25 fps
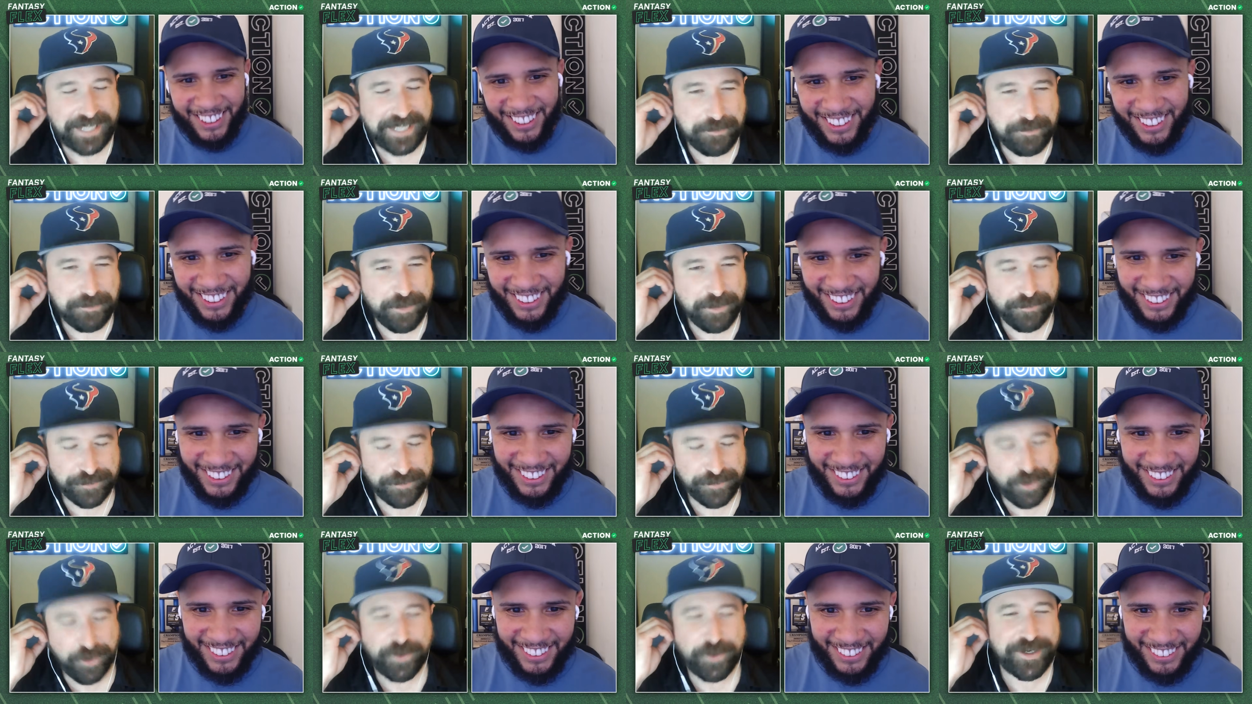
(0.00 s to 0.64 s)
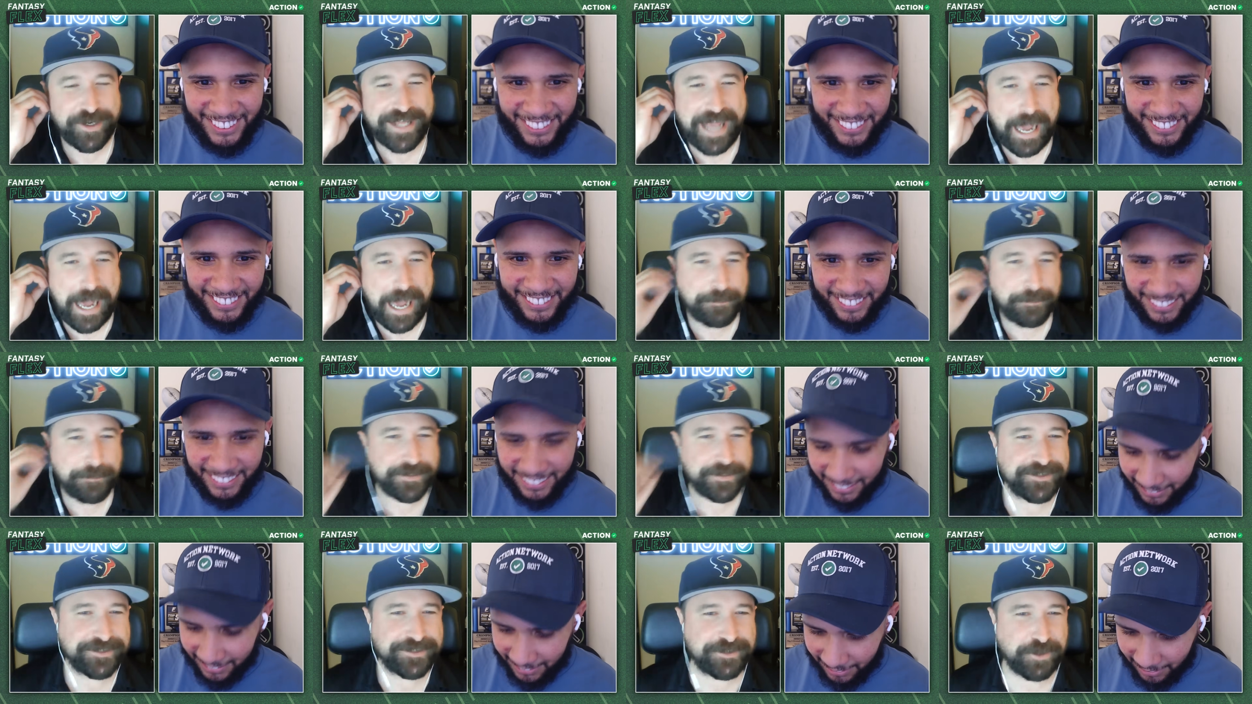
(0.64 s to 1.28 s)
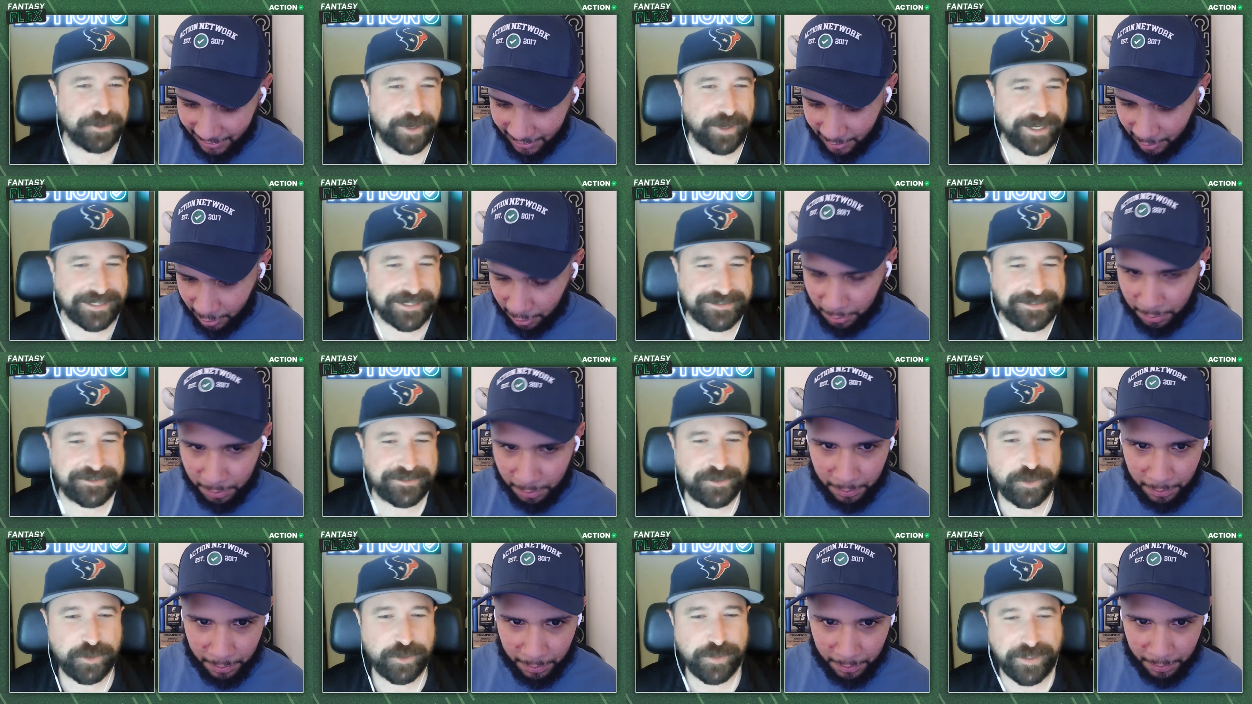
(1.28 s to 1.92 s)
Speaker 1: line move has already happened so i guess
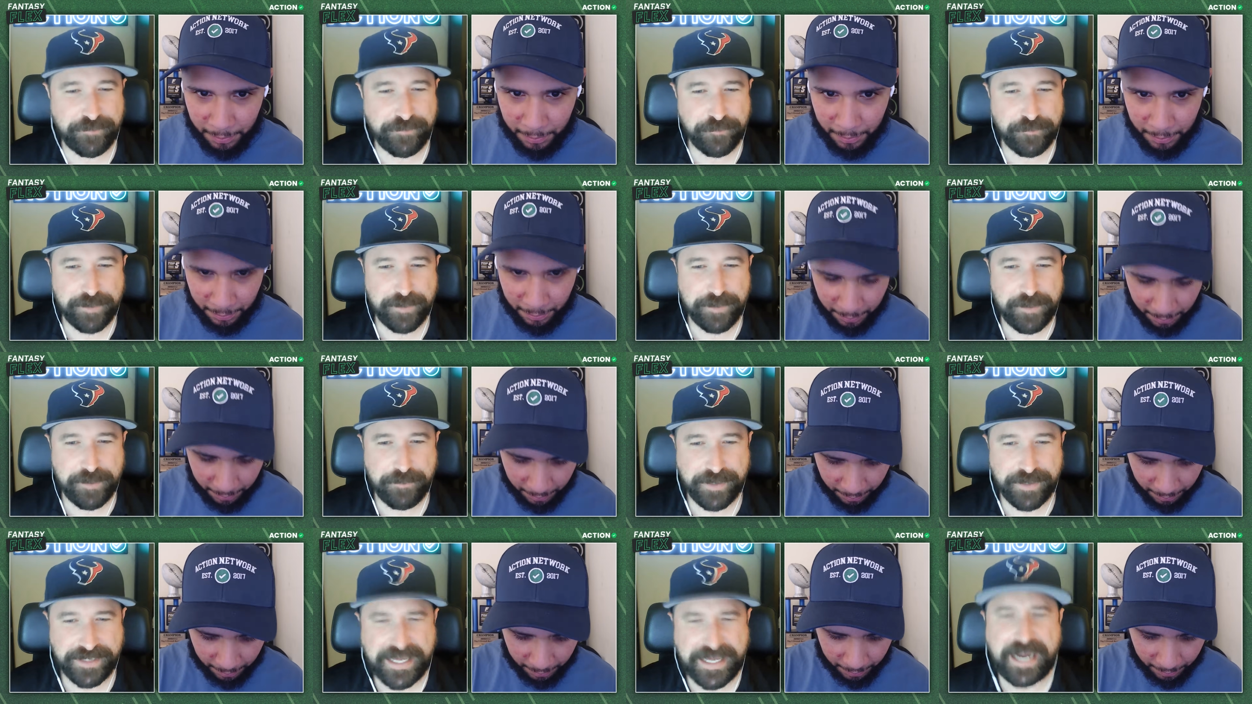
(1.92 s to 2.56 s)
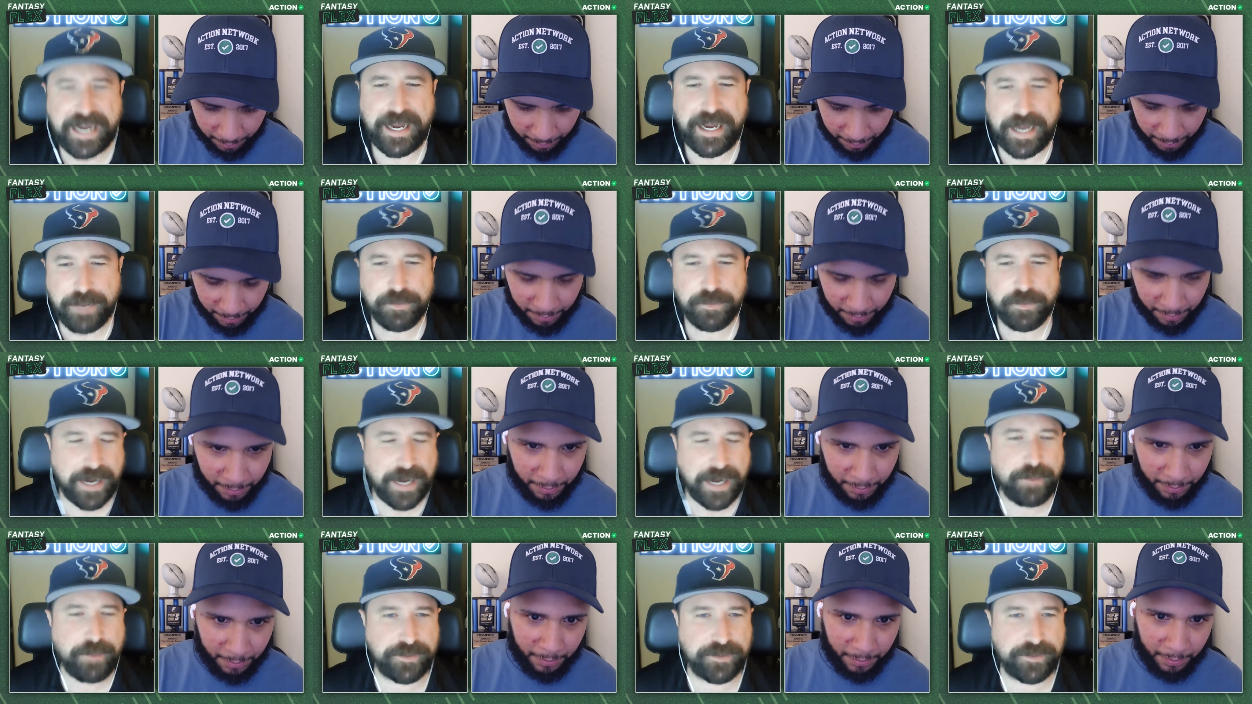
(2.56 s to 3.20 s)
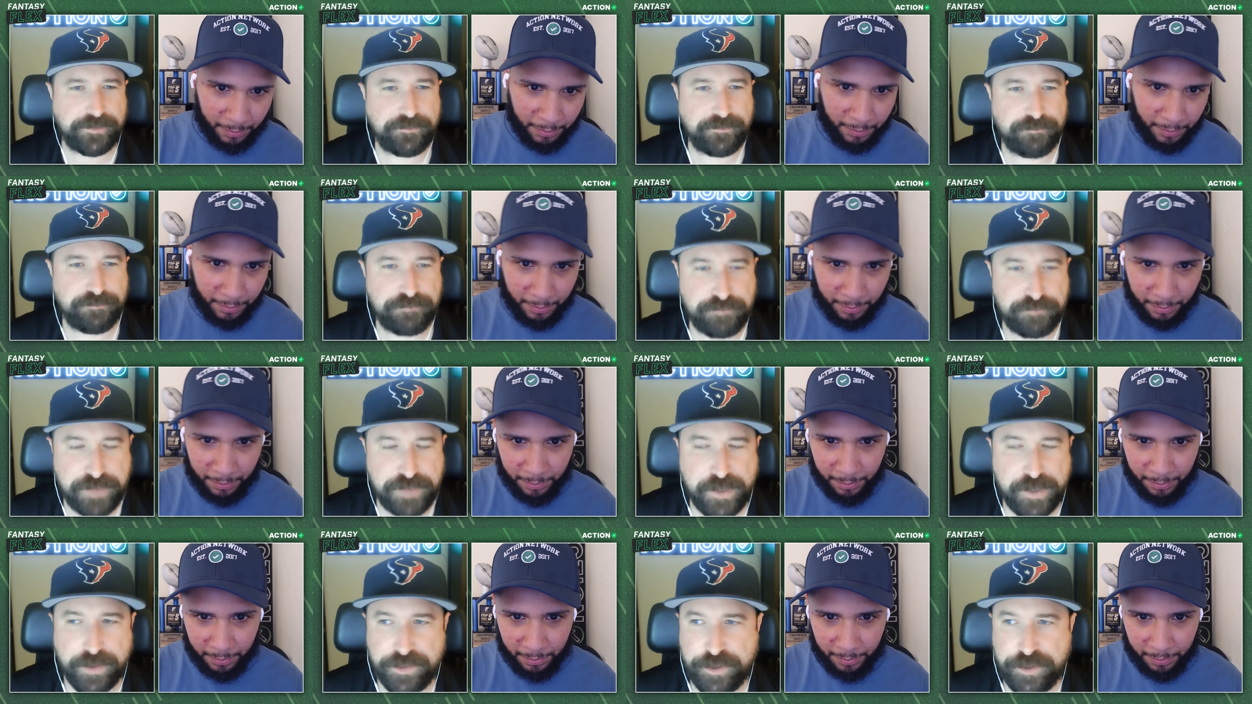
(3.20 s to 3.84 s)
it's too late for me but yeah i would i would
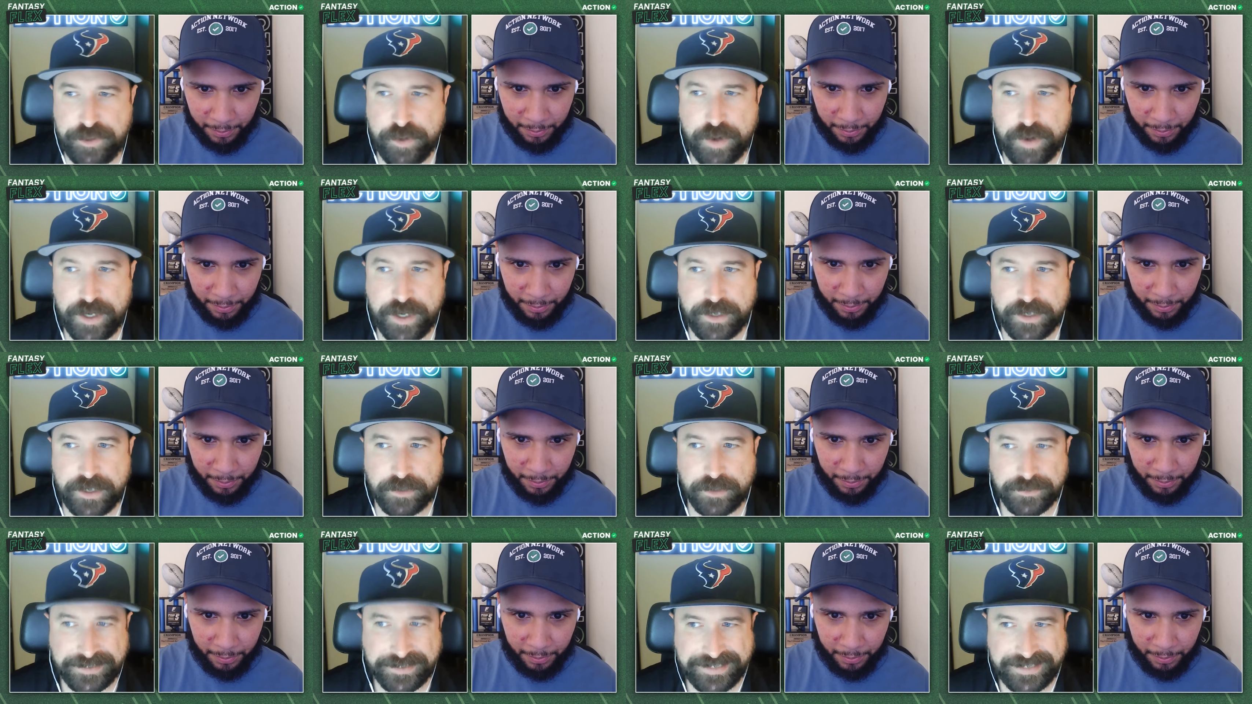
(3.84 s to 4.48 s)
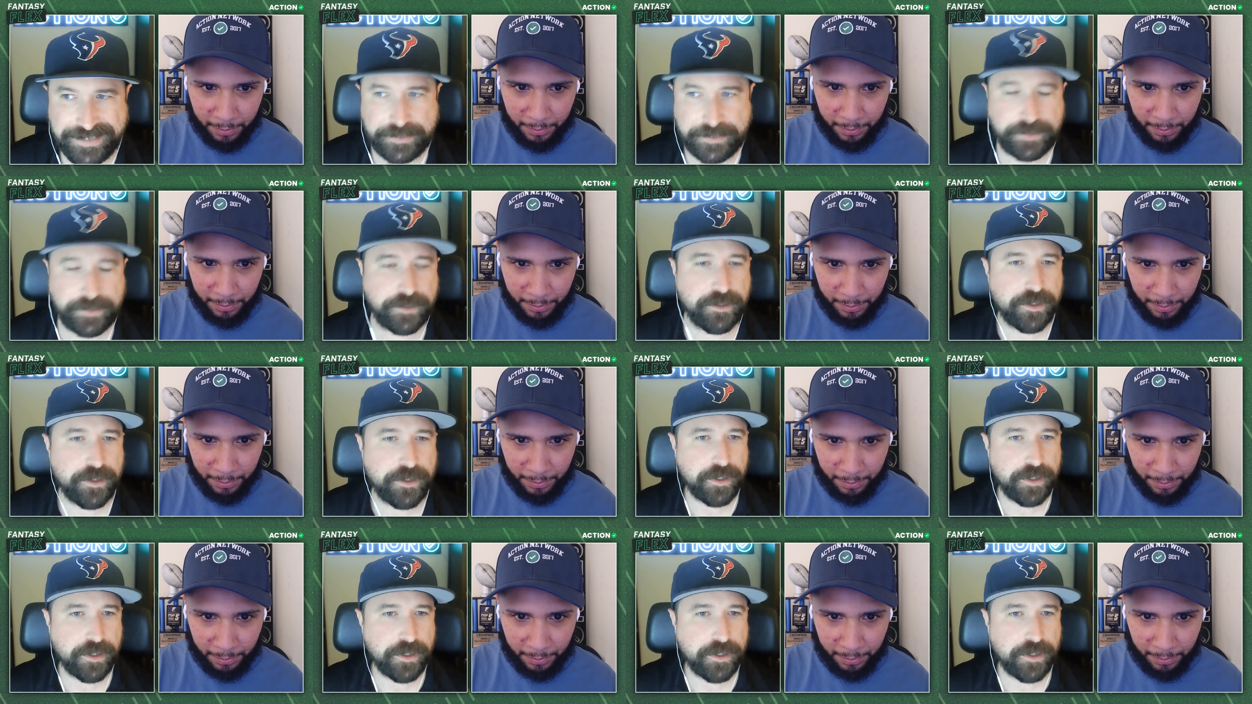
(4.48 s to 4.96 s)
be with you on here leaning